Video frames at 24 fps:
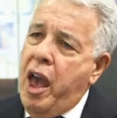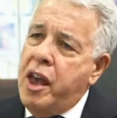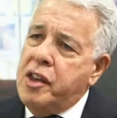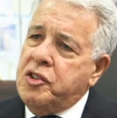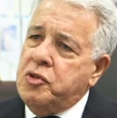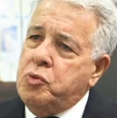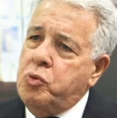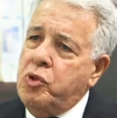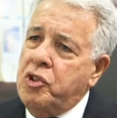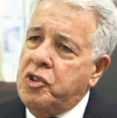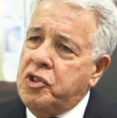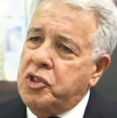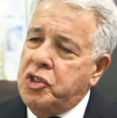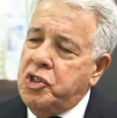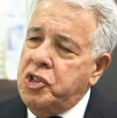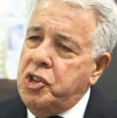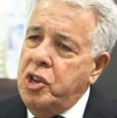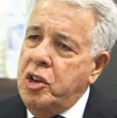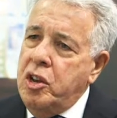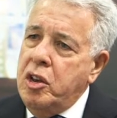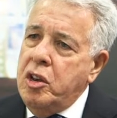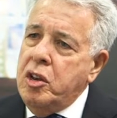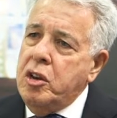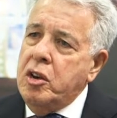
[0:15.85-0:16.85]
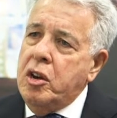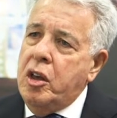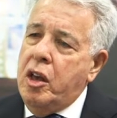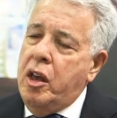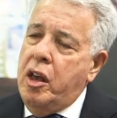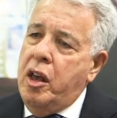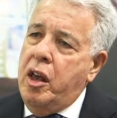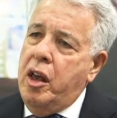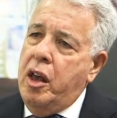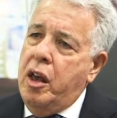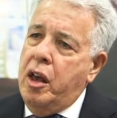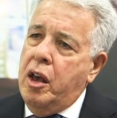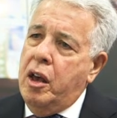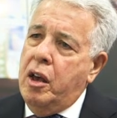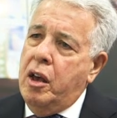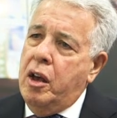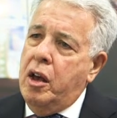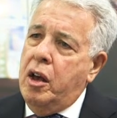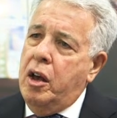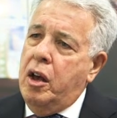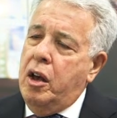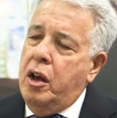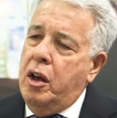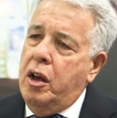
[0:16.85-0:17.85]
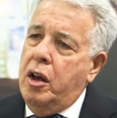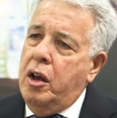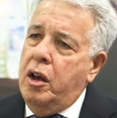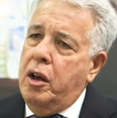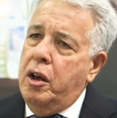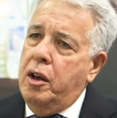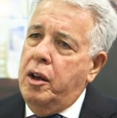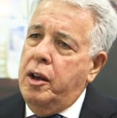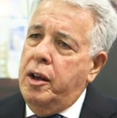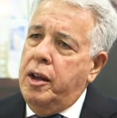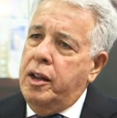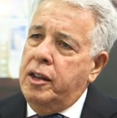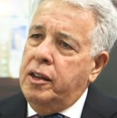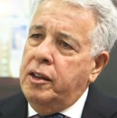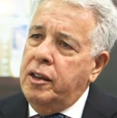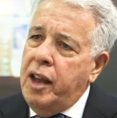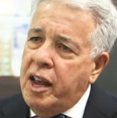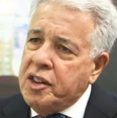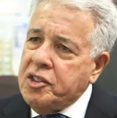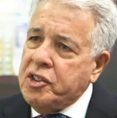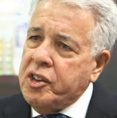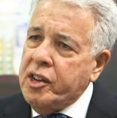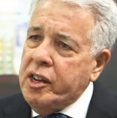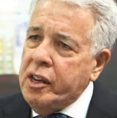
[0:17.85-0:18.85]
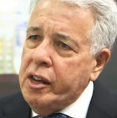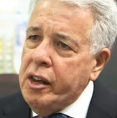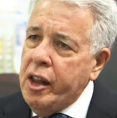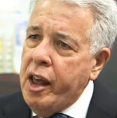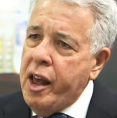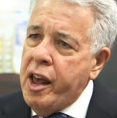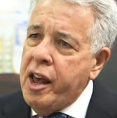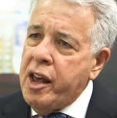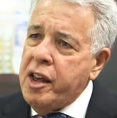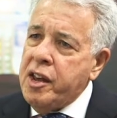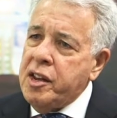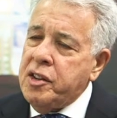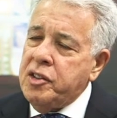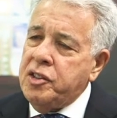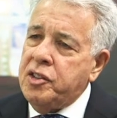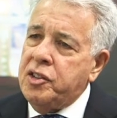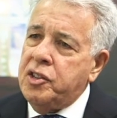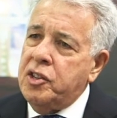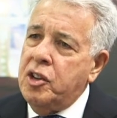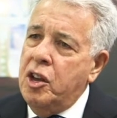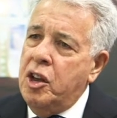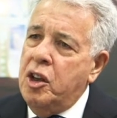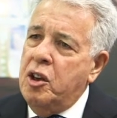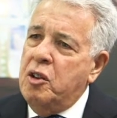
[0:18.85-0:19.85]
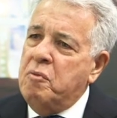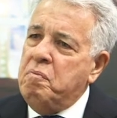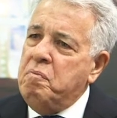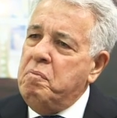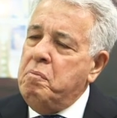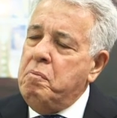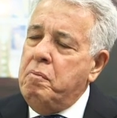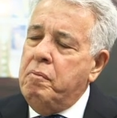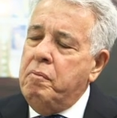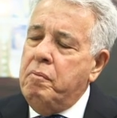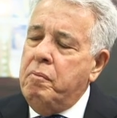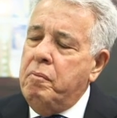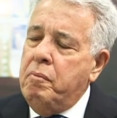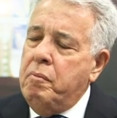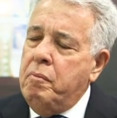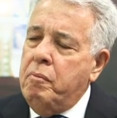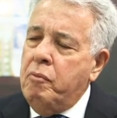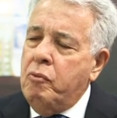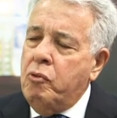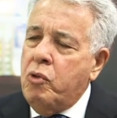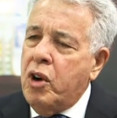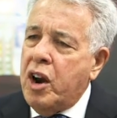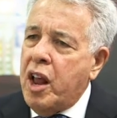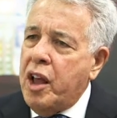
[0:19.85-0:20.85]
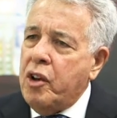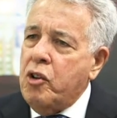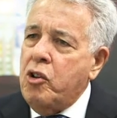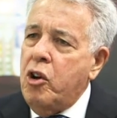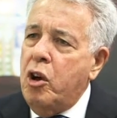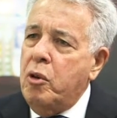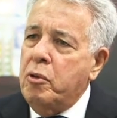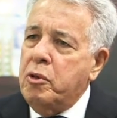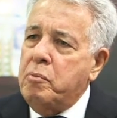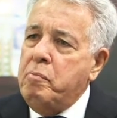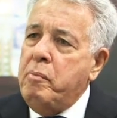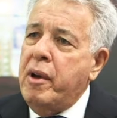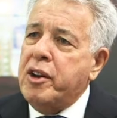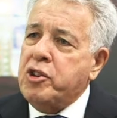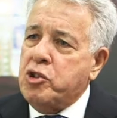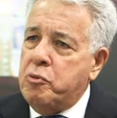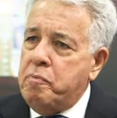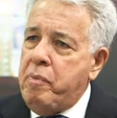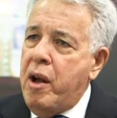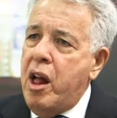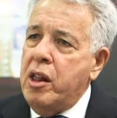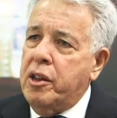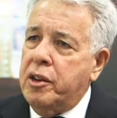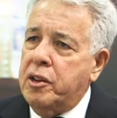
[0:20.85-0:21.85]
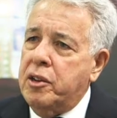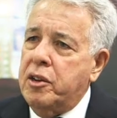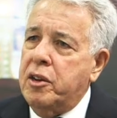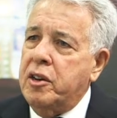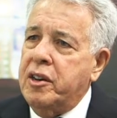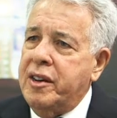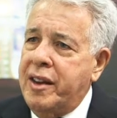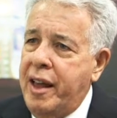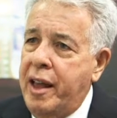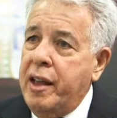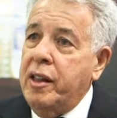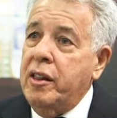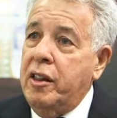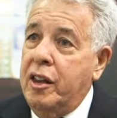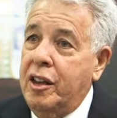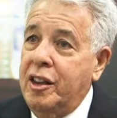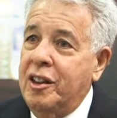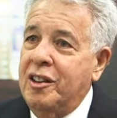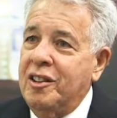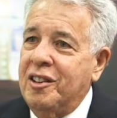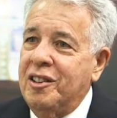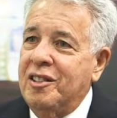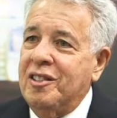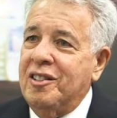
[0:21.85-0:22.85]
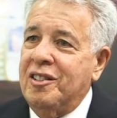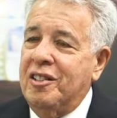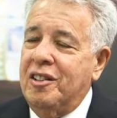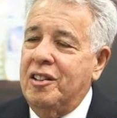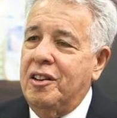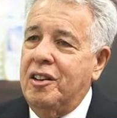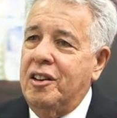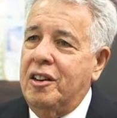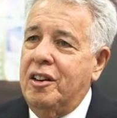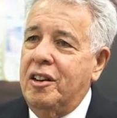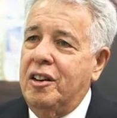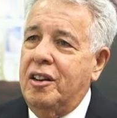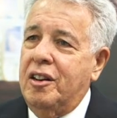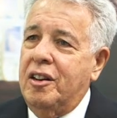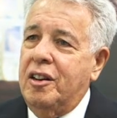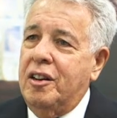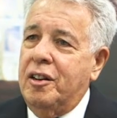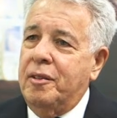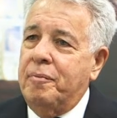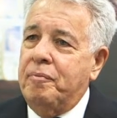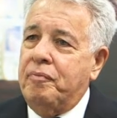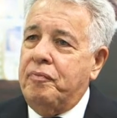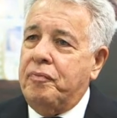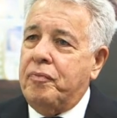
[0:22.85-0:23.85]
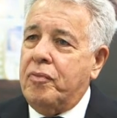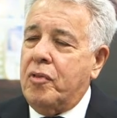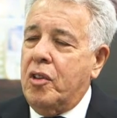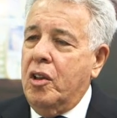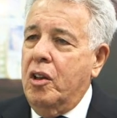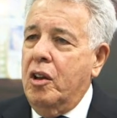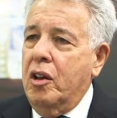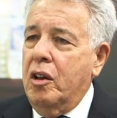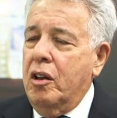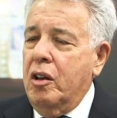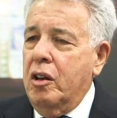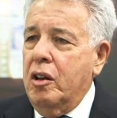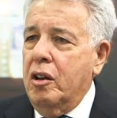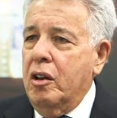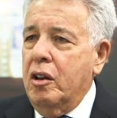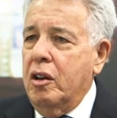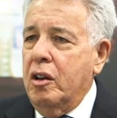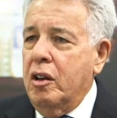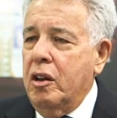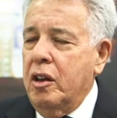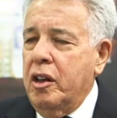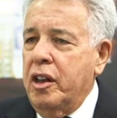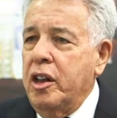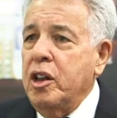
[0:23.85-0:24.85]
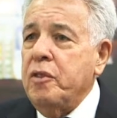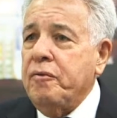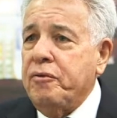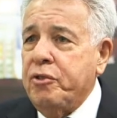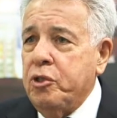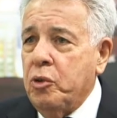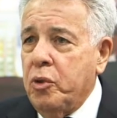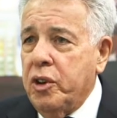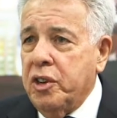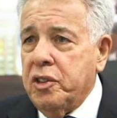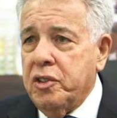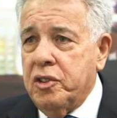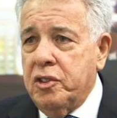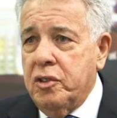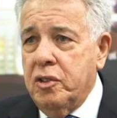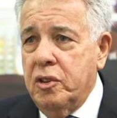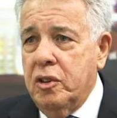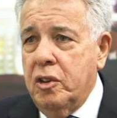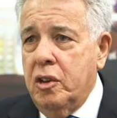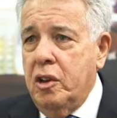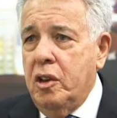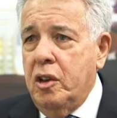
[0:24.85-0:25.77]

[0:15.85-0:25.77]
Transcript: As we're seeing uh, uh less and less what I call the metropolitan daily uh, uh, influence,